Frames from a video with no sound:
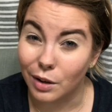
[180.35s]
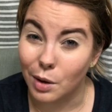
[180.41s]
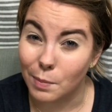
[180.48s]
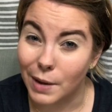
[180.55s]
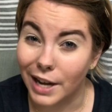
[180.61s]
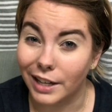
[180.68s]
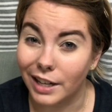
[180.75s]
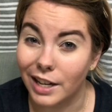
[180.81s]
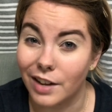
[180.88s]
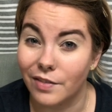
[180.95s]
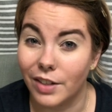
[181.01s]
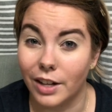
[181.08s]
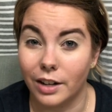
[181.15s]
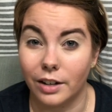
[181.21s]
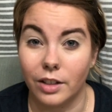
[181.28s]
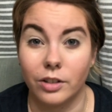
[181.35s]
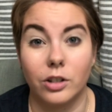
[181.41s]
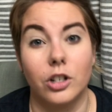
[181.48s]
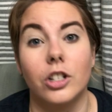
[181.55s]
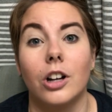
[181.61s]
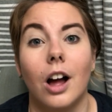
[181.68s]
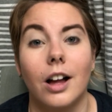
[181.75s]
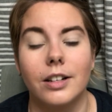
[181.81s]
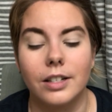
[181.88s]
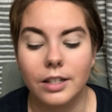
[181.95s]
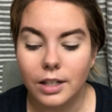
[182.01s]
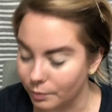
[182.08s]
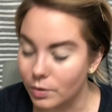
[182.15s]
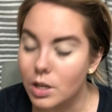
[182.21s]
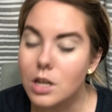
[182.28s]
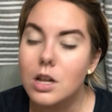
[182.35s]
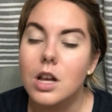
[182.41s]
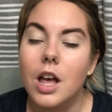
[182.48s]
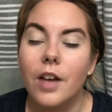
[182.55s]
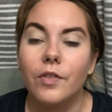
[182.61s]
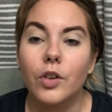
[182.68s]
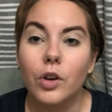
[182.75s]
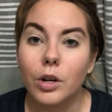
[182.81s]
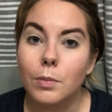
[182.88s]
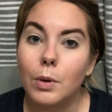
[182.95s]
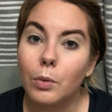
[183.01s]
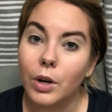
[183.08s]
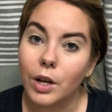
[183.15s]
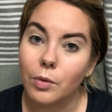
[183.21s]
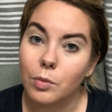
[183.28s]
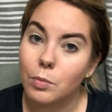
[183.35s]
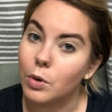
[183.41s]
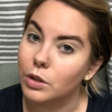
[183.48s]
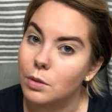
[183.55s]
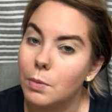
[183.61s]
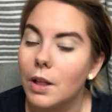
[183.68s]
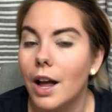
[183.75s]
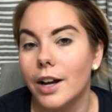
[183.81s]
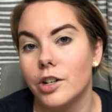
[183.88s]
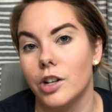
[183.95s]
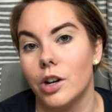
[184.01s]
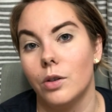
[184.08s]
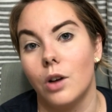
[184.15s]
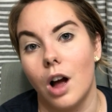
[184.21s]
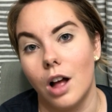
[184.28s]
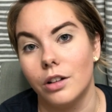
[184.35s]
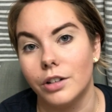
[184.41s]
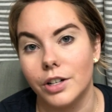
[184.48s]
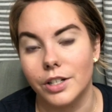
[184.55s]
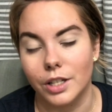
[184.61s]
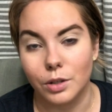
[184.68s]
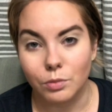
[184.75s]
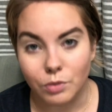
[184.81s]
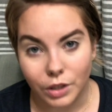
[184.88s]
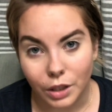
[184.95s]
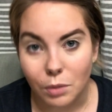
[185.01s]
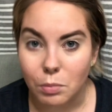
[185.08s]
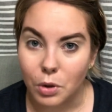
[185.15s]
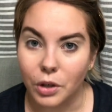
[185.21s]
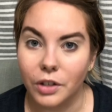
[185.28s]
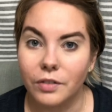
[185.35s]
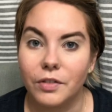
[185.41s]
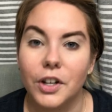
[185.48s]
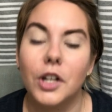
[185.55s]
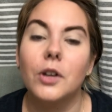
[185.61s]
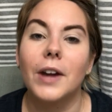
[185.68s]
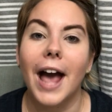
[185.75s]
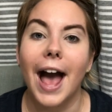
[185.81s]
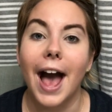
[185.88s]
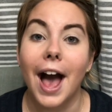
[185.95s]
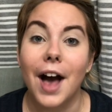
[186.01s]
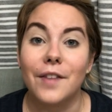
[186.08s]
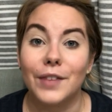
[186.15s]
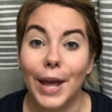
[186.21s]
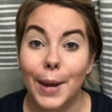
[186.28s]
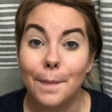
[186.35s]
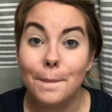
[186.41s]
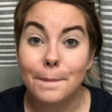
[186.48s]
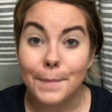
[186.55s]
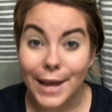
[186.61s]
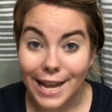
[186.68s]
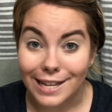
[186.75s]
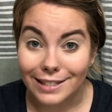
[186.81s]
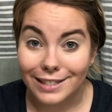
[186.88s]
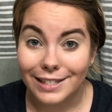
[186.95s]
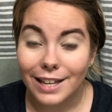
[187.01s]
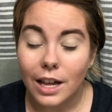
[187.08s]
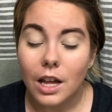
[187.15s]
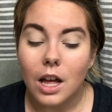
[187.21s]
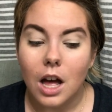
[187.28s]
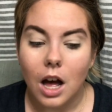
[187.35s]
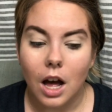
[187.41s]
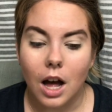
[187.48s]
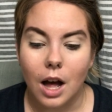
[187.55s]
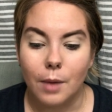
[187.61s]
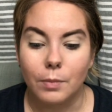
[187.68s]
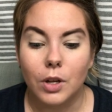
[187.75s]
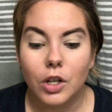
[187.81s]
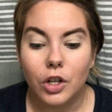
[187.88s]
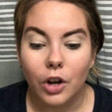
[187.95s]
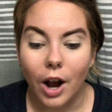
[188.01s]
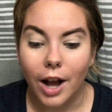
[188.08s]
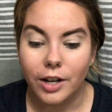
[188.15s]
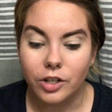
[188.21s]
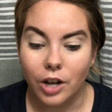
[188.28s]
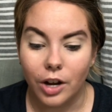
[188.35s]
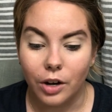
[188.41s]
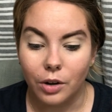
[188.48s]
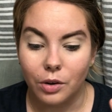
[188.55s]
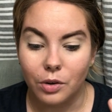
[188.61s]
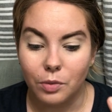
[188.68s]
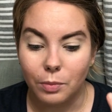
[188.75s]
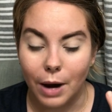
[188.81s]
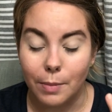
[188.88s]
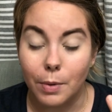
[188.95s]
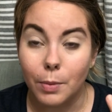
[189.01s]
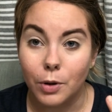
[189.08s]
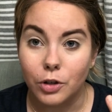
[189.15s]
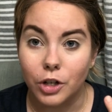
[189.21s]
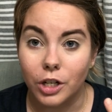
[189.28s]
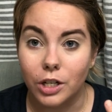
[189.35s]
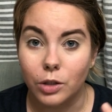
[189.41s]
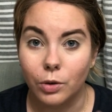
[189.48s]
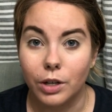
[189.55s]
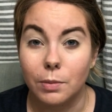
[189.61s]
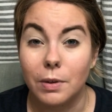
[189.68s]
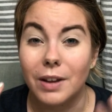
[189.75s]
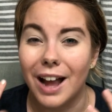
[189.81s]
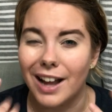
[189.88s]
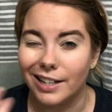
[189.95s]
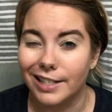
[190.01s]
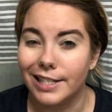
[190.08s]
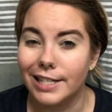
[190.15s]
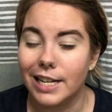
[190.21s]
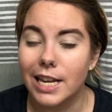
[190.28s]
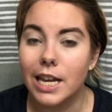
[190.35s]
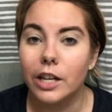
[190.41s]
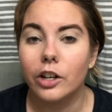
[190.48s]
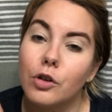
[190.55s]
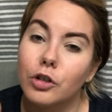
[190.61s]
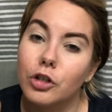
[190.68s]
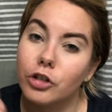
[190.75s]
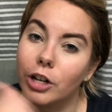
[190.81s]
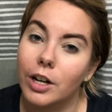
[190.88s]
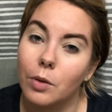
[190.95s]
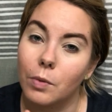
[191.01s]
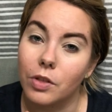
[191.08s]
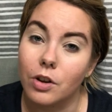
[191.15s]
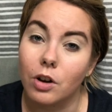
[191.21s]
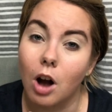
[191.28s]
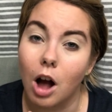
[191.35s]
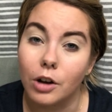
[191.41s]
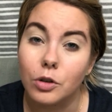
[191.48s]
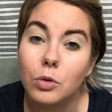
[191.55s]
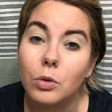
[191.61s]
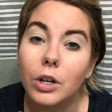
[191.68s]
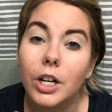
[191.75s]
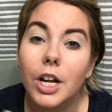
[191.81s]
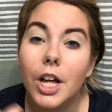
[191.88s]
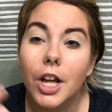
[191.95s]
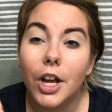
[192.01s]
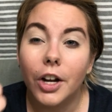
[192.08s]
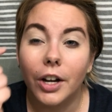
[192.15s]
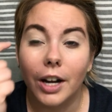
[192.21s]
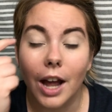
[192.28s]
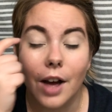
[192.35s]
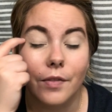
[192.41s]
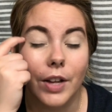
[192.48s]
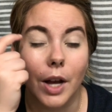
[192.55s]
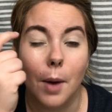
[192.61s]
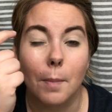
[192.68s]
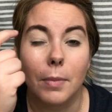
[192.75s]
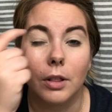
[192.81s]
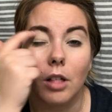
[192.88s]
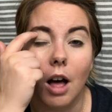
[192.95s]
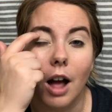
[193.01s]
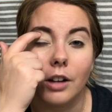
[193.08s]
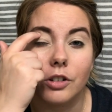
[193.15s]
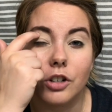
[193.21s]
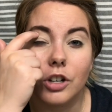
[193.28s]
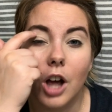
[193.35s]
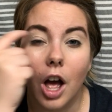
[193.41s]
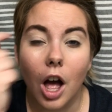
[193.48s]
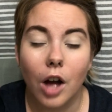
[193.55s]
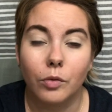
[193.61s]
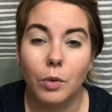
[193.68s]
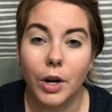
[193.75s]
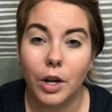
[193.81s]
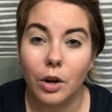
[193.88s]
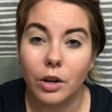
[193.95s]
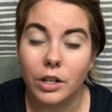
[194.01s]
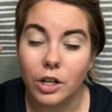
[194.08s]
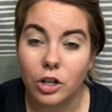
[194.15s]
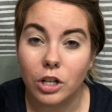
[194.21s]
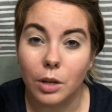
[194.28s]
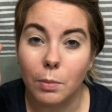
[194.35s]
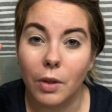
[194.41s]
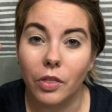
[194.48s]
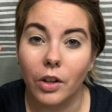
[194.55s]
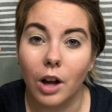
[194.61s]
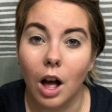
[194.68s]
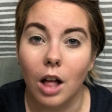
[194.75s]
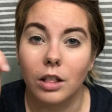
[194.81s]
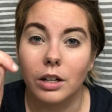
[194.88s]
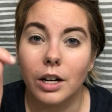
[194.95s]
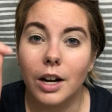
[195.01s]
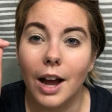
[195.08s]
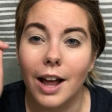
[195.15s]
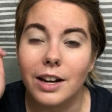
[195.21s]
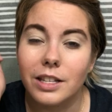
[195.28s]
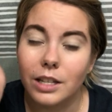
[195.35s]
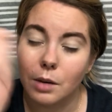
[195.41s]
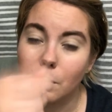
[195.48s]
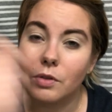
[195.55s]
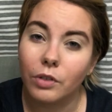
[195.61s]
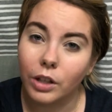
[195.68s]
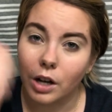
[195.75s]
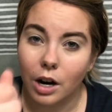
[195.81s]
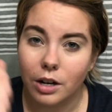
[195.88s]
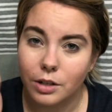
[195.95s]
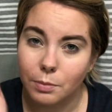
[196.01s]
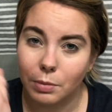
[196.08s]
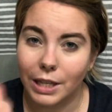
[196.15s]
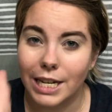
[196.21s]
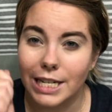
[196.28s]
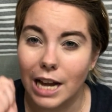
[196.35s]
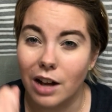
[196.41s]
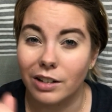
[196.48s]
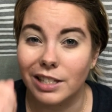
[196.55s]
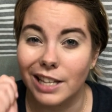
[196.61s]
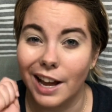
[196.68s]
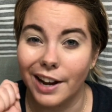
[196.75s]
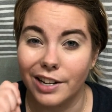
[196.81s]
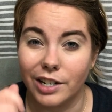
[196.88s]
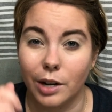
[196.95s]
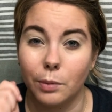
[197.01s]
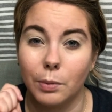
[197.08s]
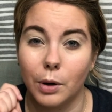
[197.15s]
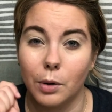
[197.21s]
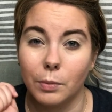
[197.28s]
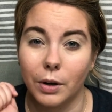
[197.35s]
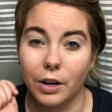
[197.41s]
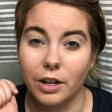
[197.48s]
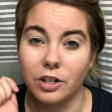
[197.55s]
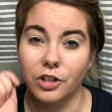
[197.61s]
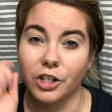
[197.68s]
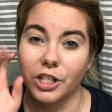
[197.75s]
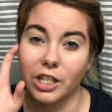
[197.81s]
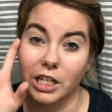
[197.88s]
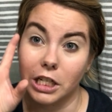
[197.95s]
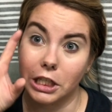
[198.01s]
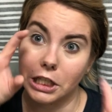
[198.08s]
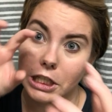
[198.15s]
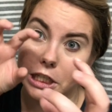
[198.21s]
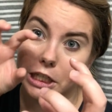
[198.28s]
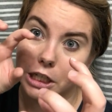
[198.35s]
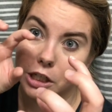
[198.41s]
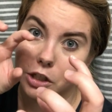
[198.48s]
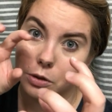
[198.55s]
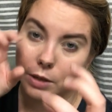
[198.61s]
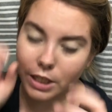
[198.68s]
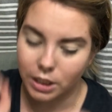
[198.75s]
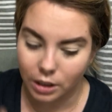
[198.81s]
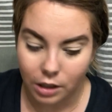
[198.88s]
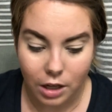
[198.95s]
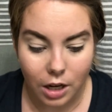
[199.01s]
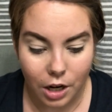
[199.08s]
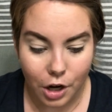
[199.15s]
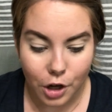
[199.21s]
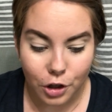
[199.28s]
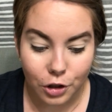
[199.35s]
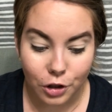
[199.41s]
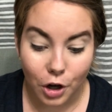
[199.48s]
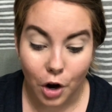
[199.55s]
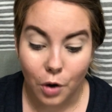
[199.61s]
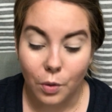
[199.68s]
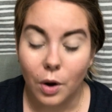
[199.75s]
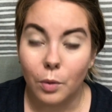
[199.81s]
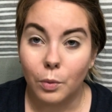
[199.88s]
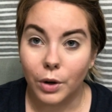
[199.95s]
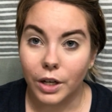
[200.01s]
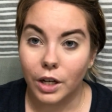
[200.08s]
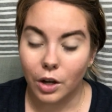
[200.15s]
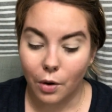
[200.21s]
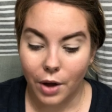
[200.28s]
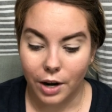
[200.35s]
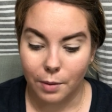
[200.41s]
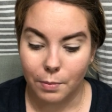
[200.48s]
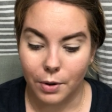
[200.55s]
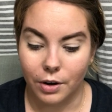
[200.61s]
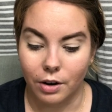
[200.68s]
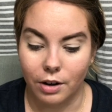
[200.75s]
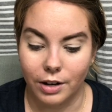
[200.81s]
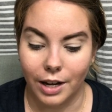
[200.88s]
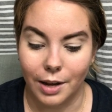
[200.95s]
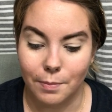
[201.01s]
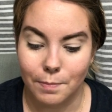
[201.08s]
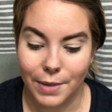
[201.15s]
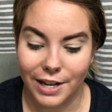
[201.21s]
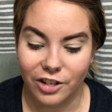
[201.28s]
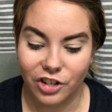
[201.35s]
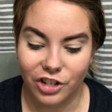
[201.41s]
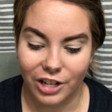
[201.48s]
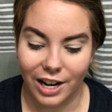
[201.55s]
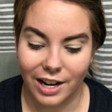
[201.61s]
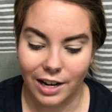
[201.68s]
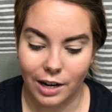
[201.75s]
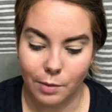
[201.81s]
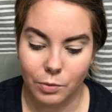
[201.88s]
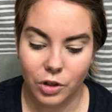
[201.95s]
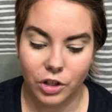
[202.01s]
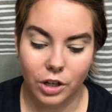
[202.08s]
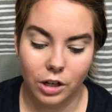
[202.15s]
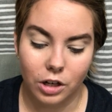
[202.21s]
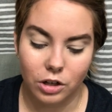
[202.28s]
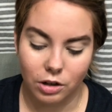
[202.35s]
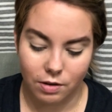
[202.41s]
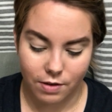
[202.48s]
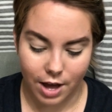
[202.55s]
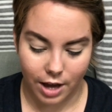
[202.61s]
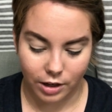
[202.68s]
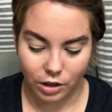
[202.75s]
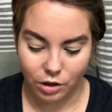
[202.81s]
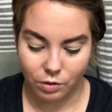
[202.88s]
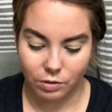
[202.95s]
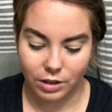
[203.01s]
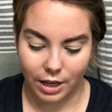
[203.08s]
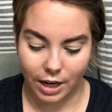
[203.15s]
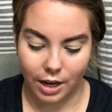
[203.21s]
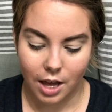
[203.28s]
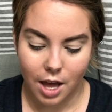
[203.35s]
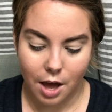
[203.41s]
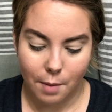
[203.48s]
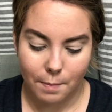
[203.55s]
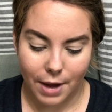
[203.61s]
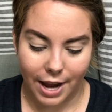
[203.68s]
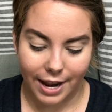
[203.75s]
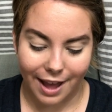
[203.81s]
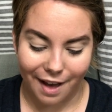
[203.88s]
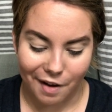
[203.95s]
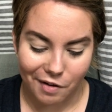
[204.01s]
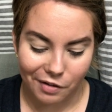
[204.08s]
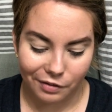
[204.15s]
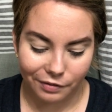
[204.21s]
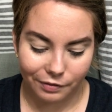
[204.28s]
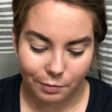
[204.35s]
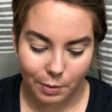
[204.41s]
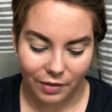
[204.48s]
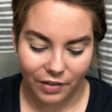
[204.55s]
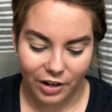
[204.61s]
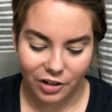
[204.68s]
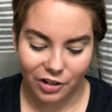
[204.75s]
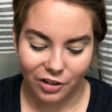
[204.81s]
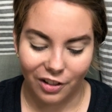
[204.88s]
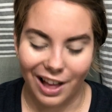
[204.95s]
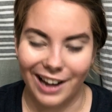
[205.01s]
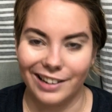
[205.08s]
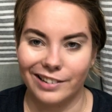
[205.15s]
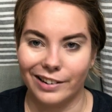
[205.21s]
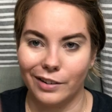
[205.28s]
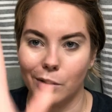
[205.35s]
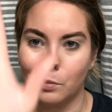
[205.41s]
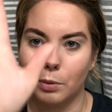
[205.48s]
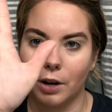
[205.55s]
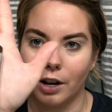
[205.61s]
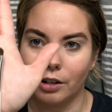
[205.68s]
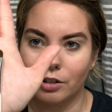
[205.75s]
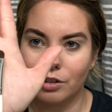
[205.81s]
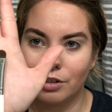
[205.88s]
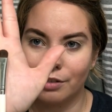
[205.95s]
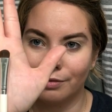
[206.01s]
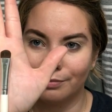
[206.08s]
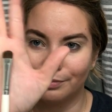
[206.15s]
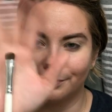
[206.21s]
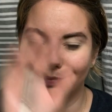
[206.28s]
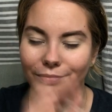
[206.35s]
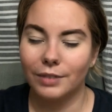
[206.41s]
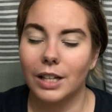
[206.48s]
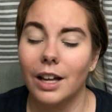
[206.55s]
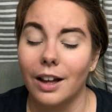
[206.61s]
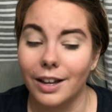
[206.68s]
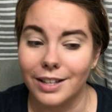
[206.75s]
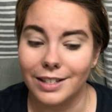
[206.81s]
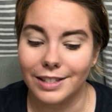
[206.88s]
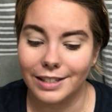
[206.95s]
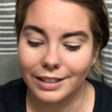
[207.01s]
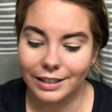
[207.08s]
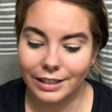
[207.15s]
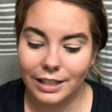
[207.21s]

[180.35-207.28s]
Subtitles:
to go back and give that another shot. If you're going to be working with multiple eyeshadow colors, it's really important for you to have a base. Your eyeshadow primer potion is going to be kind of sticky. You need to straighten with your contour. You're going to have like a blotch of where you initially put the color, and it's going to be really hard to blend out because the eyeshadow primer is just going to stick to it. So we're going to go ahead and put on a base shade, and I'm just going to do that using my e.l.f. professional eyeshadow brush. Guys,